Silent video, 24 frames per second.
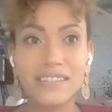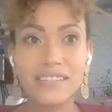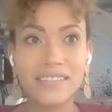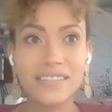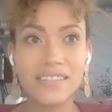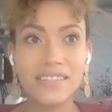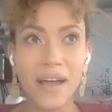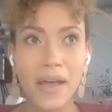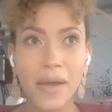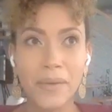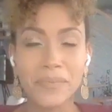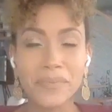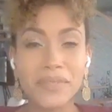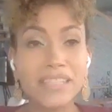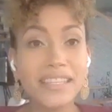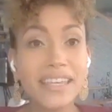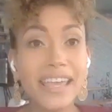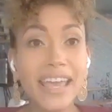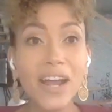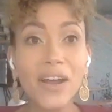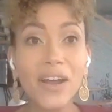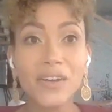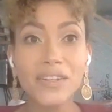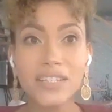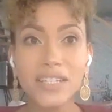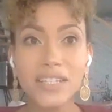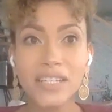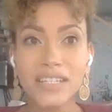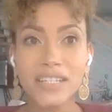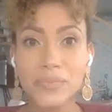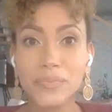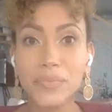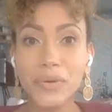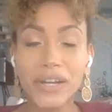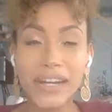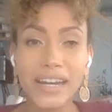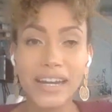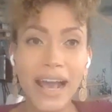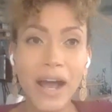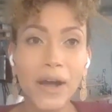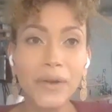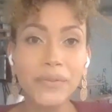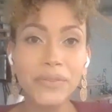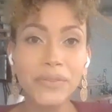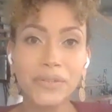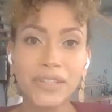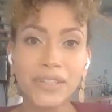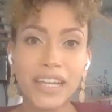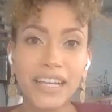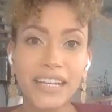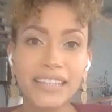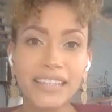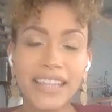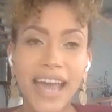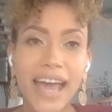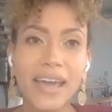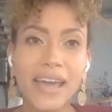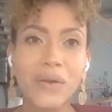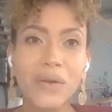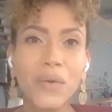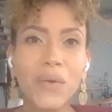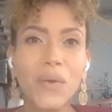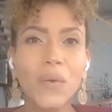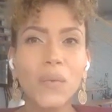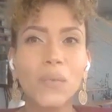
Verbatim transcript: um, scared to to put it out there like that